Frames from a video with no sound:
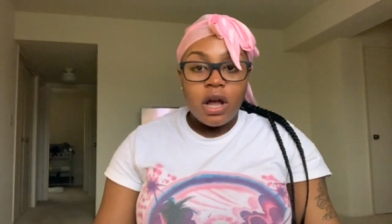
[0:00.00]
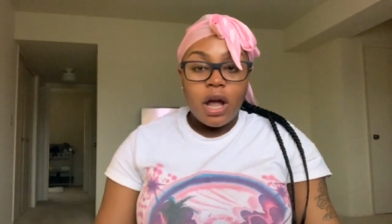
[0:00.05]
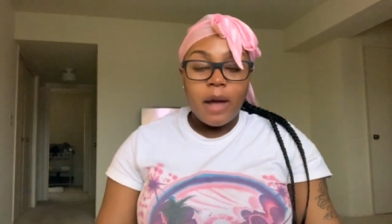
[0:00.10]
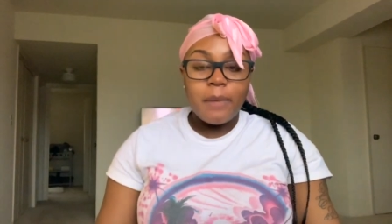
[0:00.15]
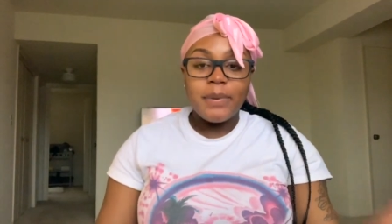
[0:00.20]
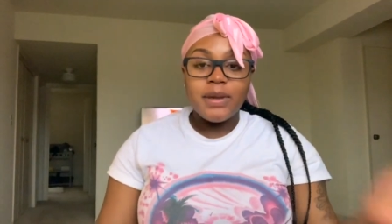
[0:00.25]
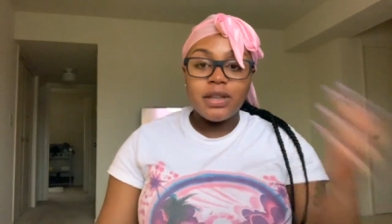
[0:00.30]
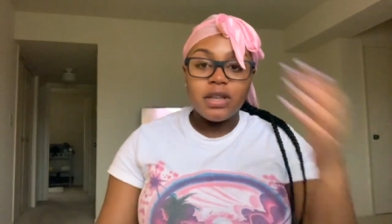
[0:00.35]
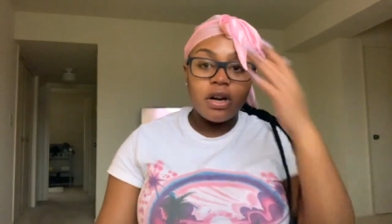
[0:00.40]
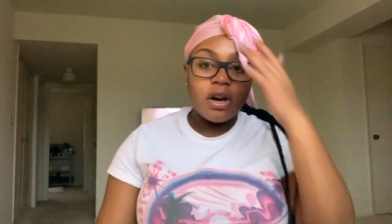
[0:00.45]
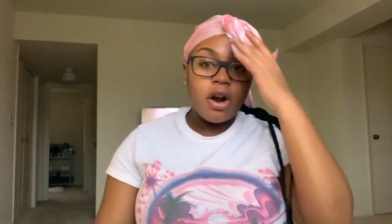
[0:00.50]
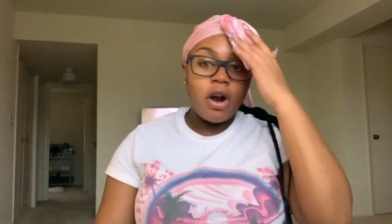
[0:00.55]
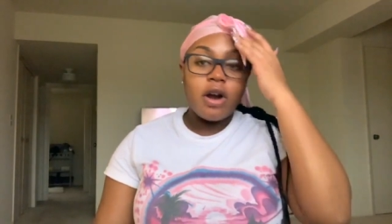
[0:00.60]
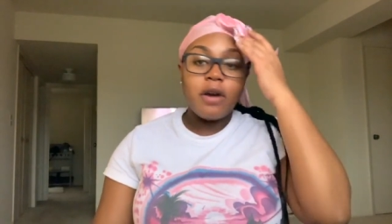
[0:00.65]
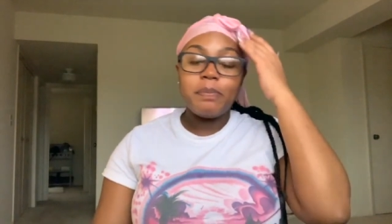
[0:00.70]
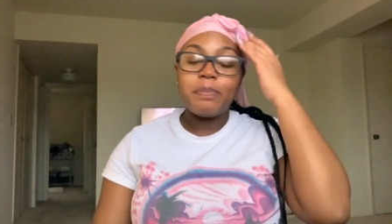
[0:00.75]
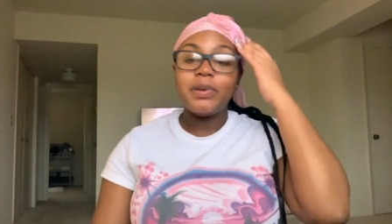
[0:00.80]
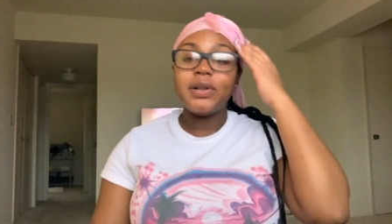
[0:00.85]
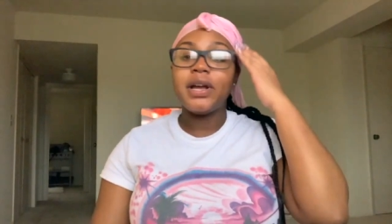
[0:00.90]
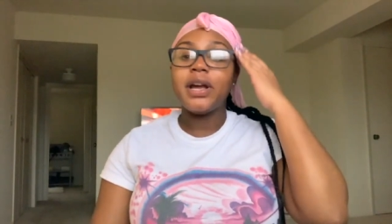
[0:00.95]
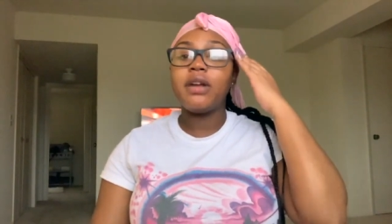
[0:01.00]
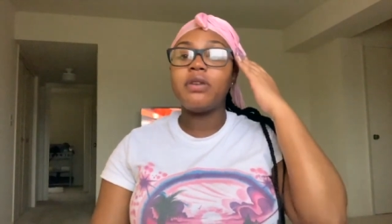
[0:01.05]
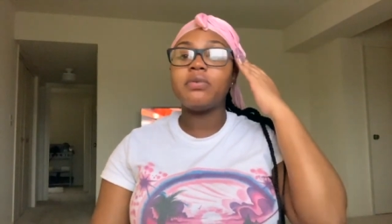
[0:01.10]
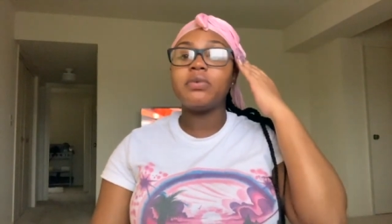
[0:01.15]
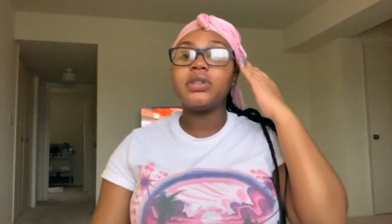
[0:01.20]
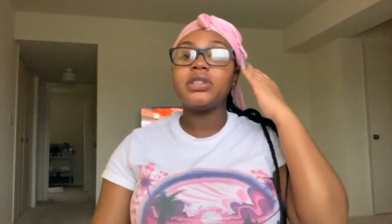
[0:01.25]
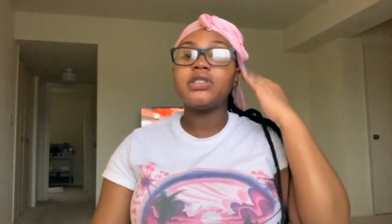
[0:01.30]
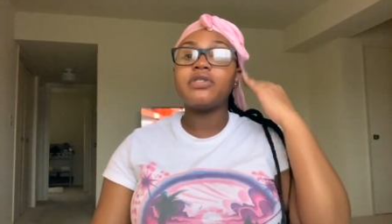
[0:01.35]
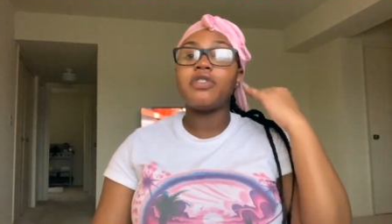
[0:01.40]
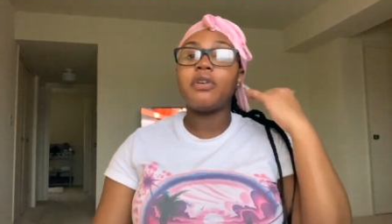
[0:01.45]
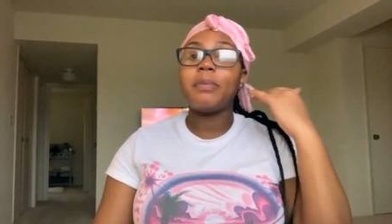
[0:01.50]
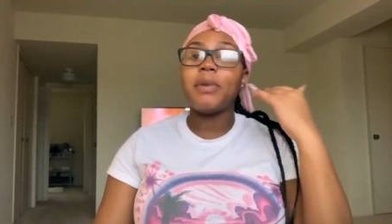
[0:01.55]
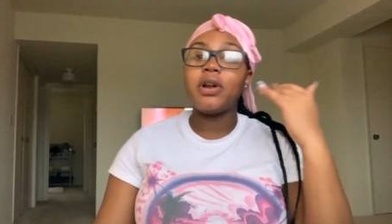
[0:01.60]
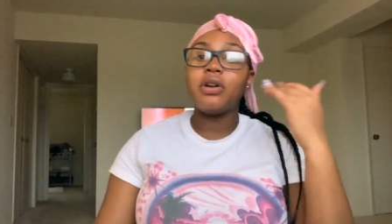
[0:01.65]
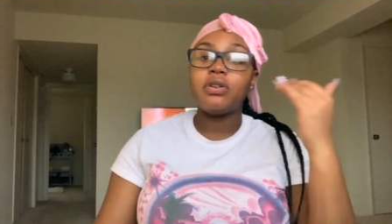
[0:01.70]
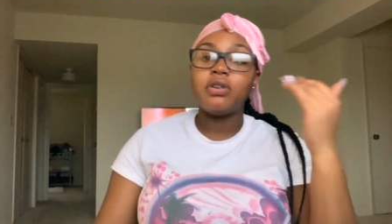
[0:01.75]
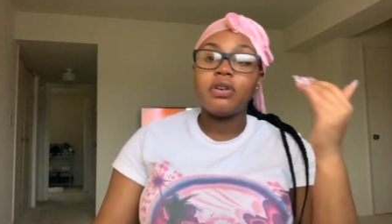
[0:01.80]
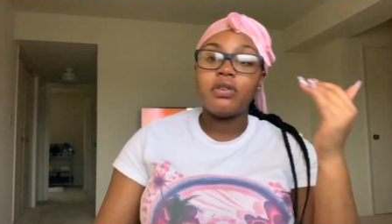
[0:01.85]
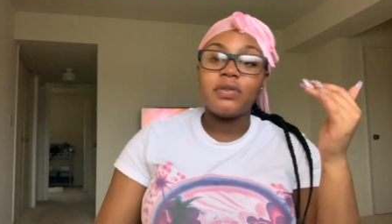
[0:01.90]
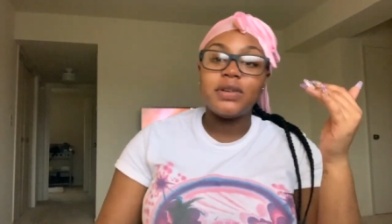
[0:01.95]
I mean, there are planned ones for
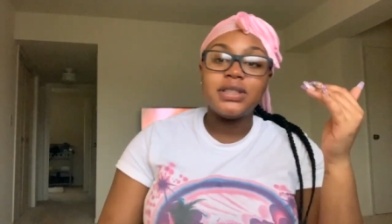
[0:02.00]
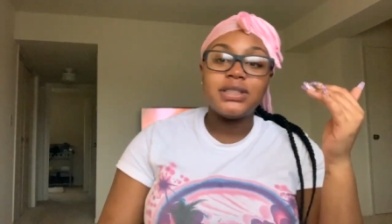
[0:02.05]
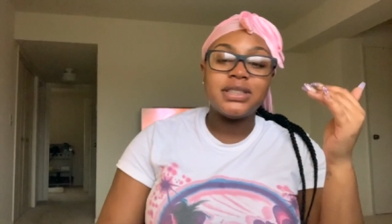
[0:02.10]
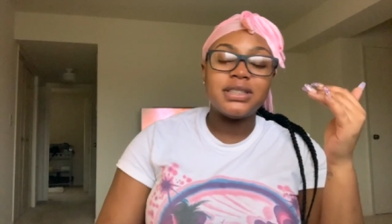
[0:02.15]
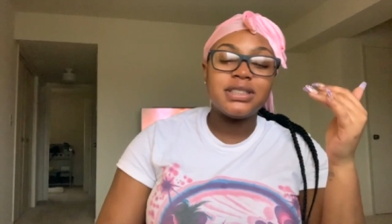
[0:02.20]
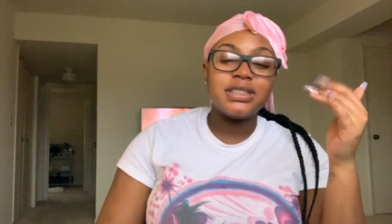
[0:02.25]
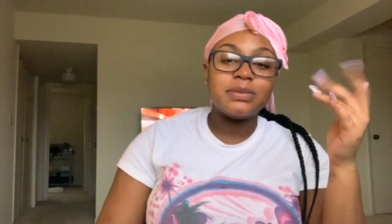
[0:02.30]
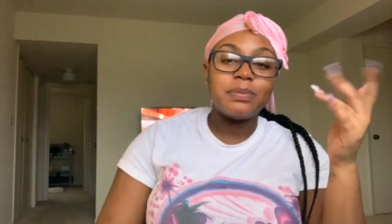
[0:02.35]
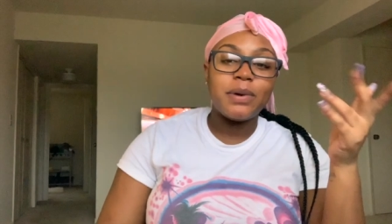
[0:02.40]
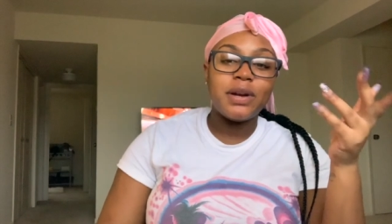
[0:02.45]
medical reasons,